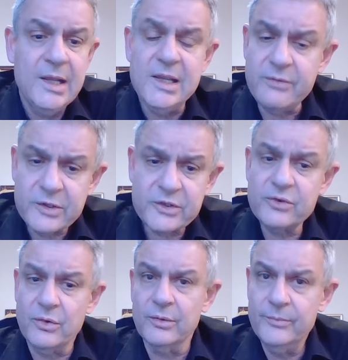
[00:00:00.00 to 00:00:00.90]
Even
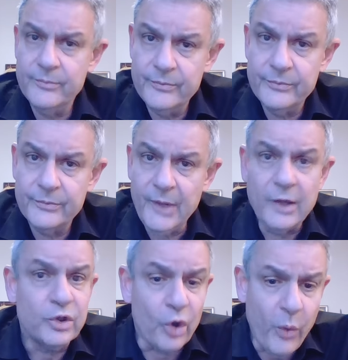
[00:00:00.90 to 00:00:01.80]
so,
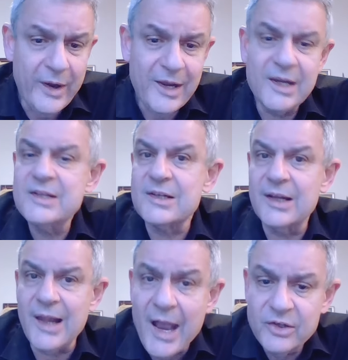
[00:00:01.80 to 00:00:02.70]
Norway is
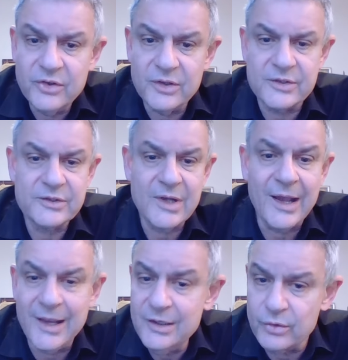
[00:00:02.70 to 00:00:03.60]
light years
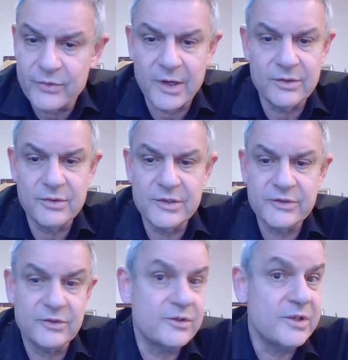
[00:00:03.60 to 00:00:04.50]
ahead of countries
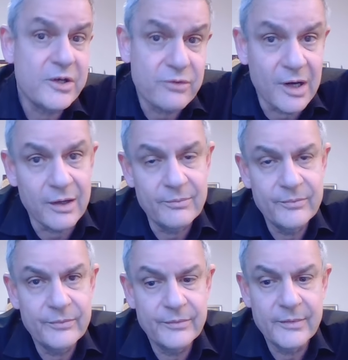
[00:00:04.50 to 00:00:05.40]
such as Israel
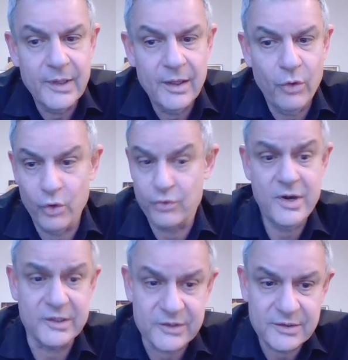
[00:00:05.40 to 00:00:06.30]
or
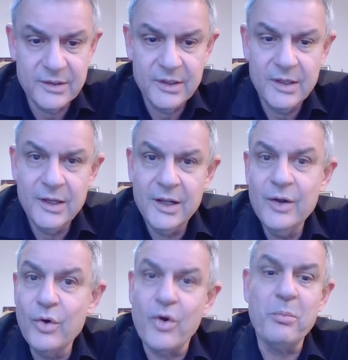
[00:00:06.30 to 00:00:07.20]
Greece,
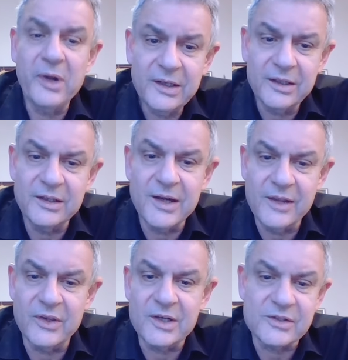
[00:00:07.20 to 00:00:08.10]
who completely
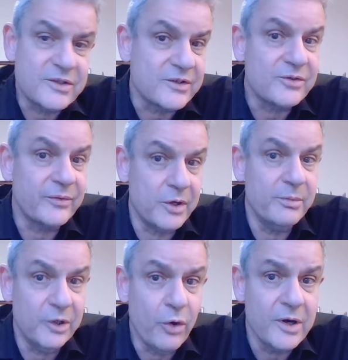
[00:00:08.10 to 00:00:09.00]
deny the existence of their
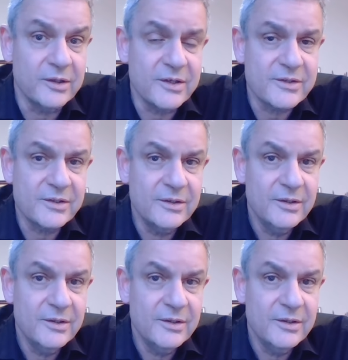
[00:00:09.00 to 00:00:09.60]
minorities.